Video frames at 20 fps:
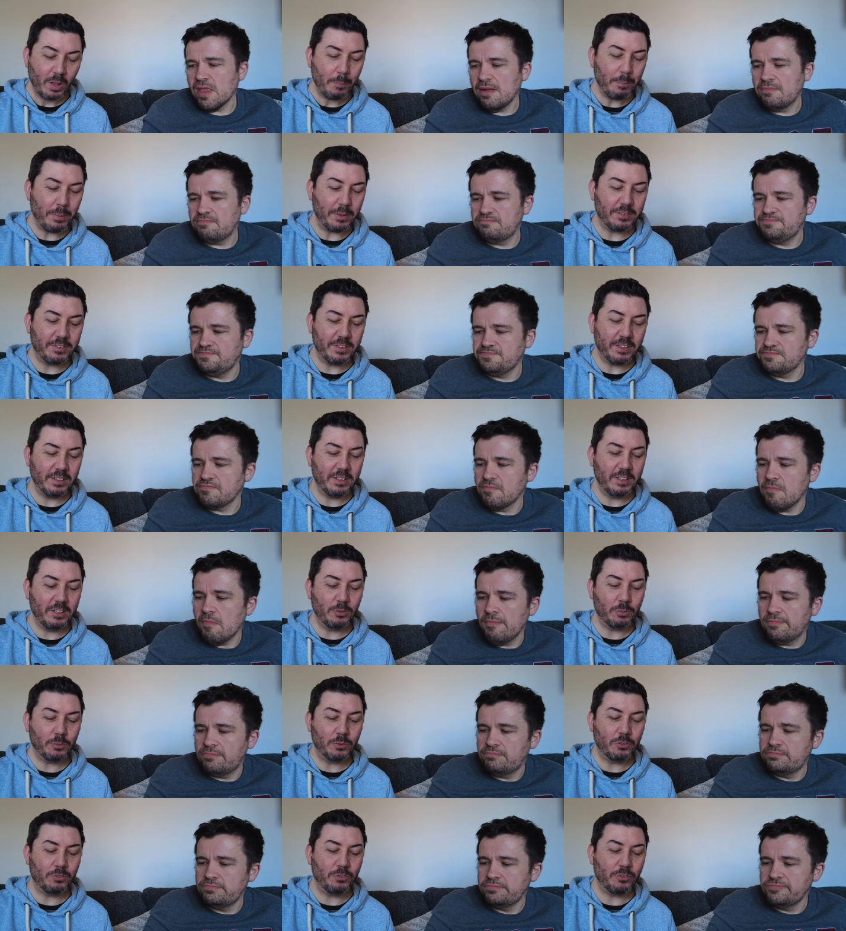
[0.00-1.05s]
Speaker 1: But I think these
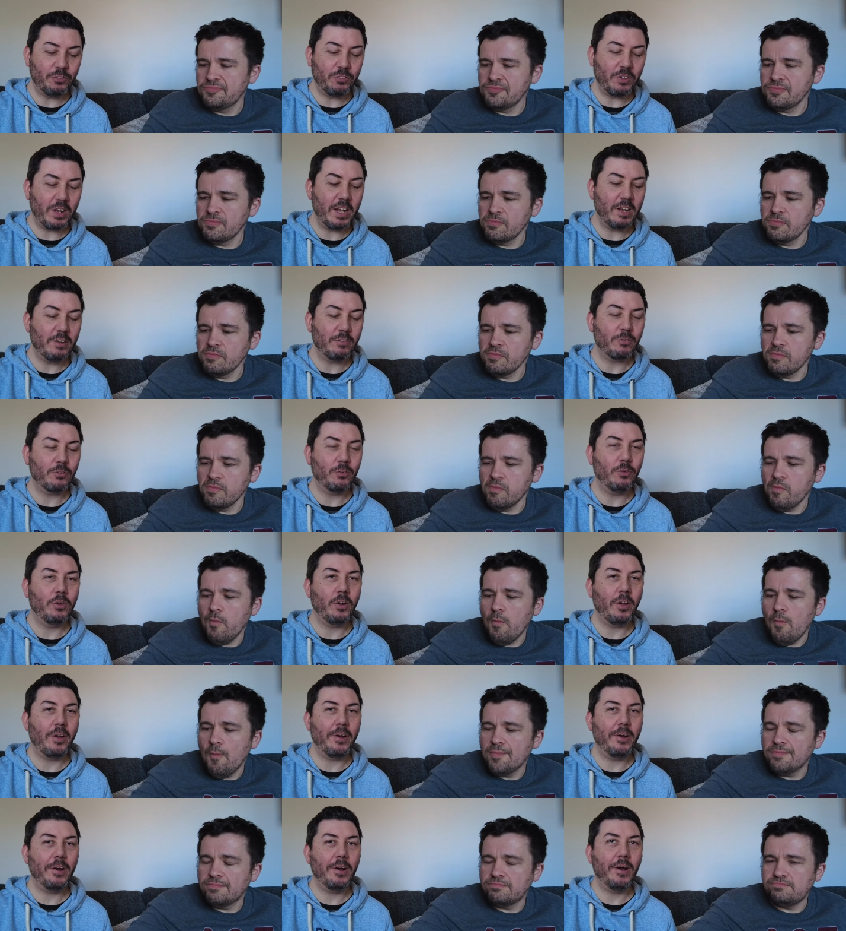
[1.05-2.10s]
ones the flavour
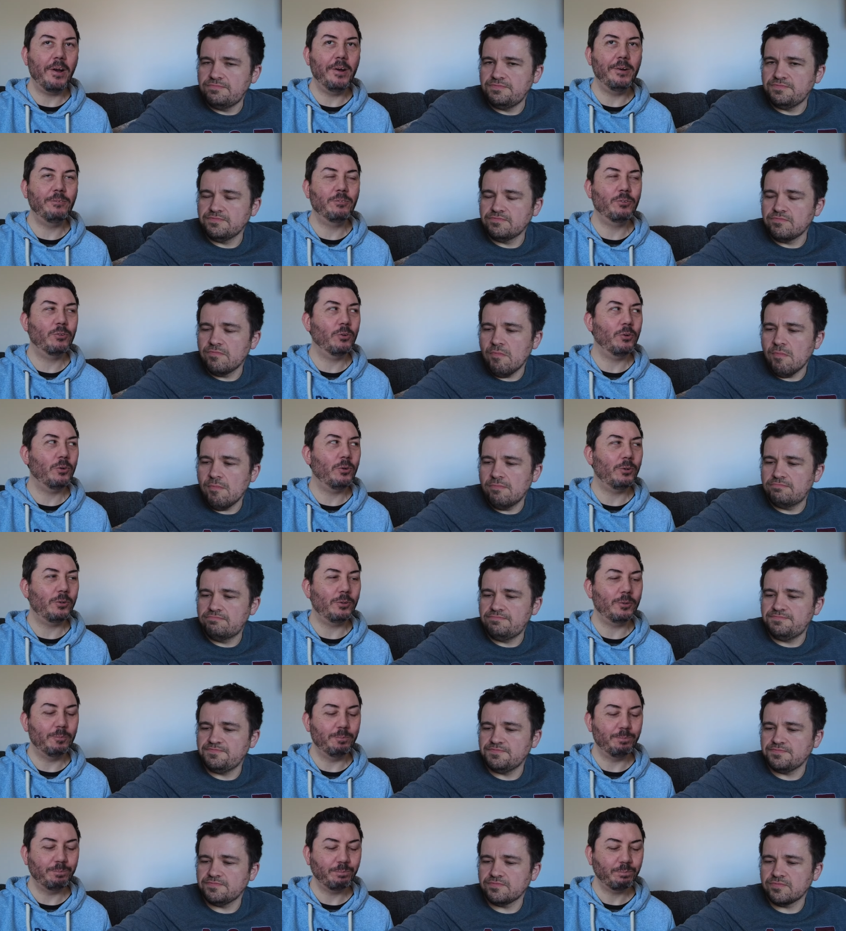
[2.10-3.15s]
uh, overall
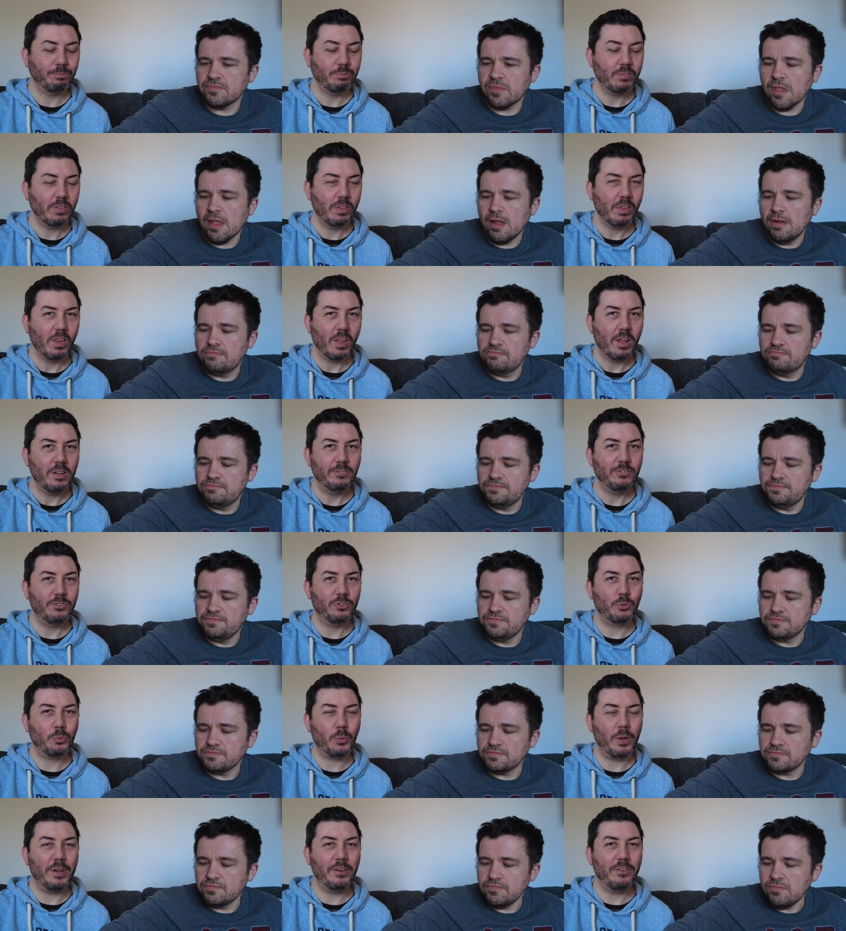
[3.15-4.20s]

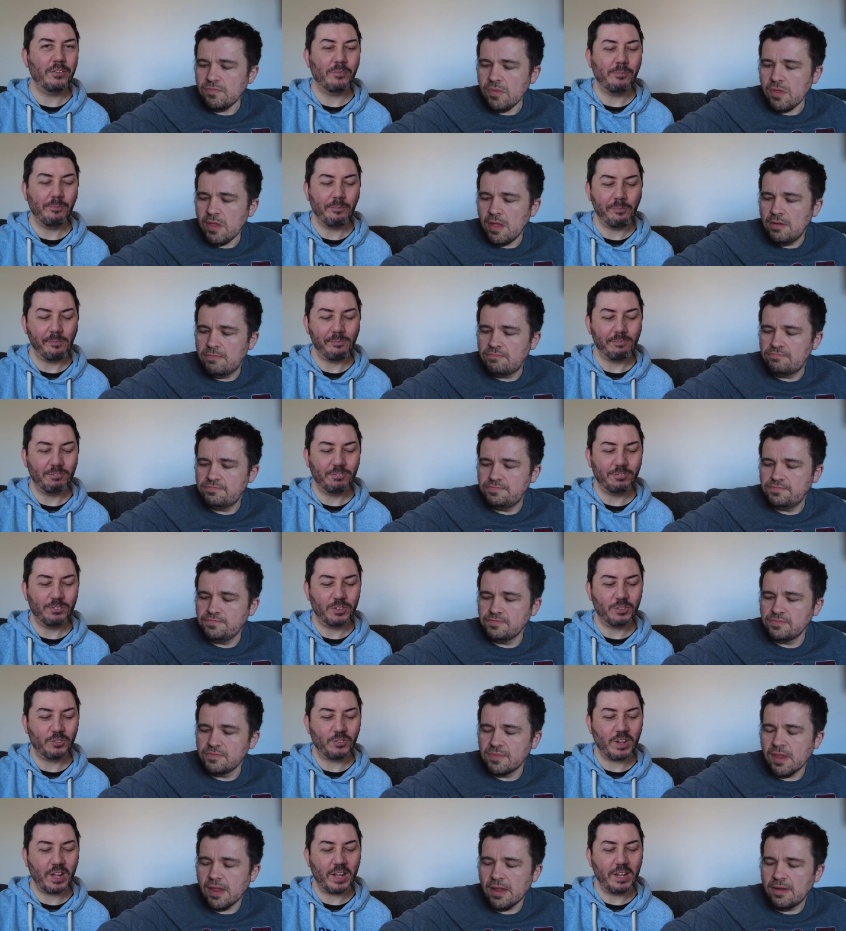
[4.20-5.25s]
just win for
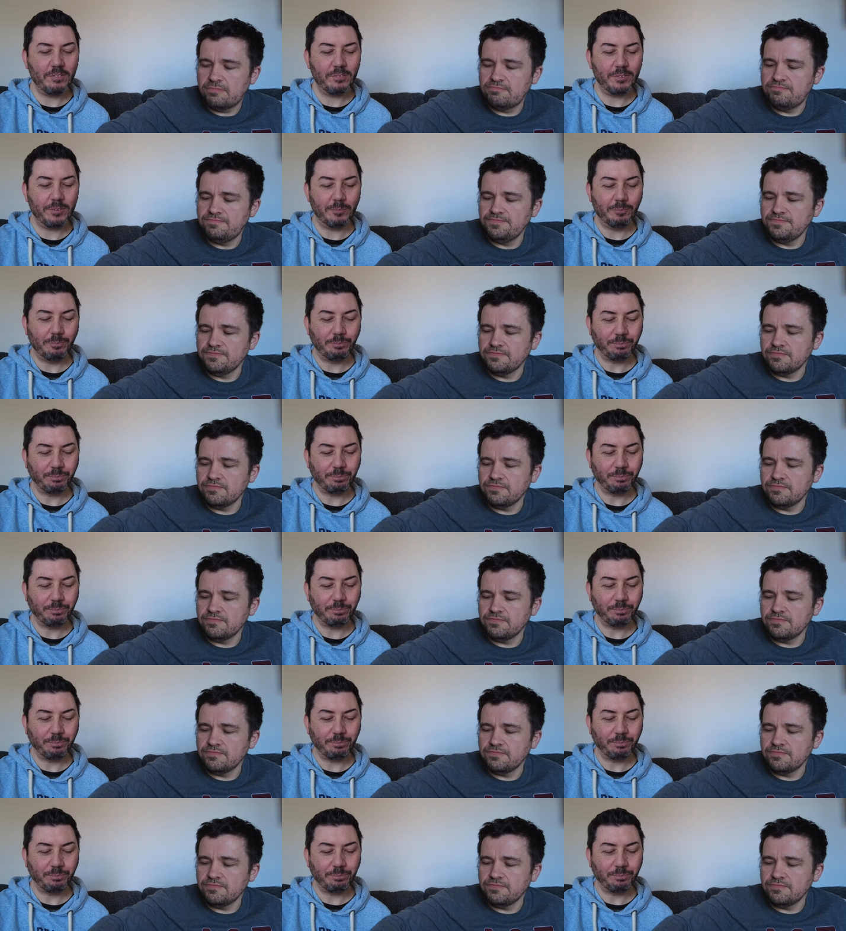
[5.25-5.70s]
the flavour.